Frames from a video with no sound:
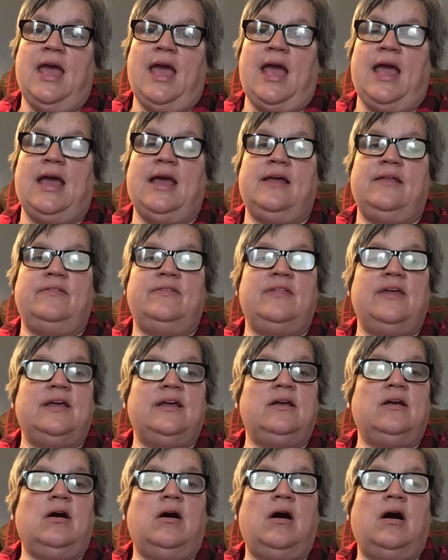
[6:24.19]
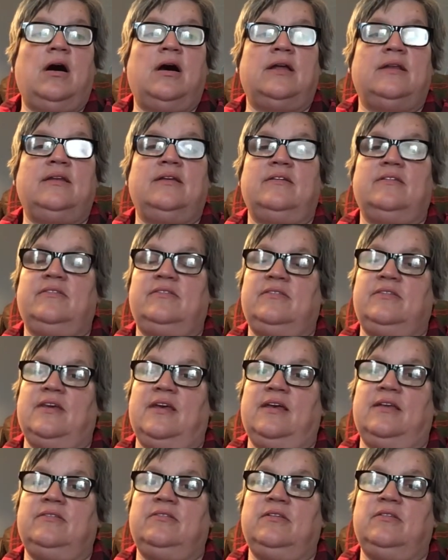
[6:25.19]
And then God
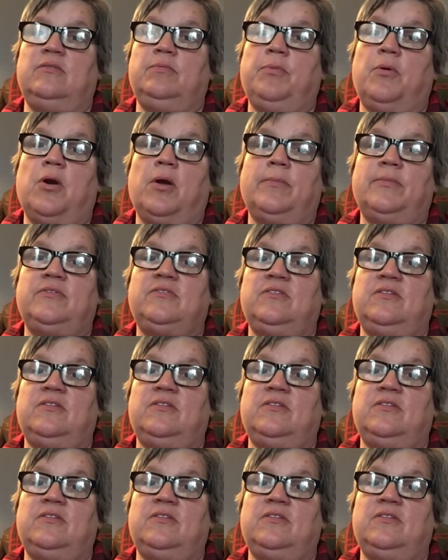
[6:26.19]
says his promise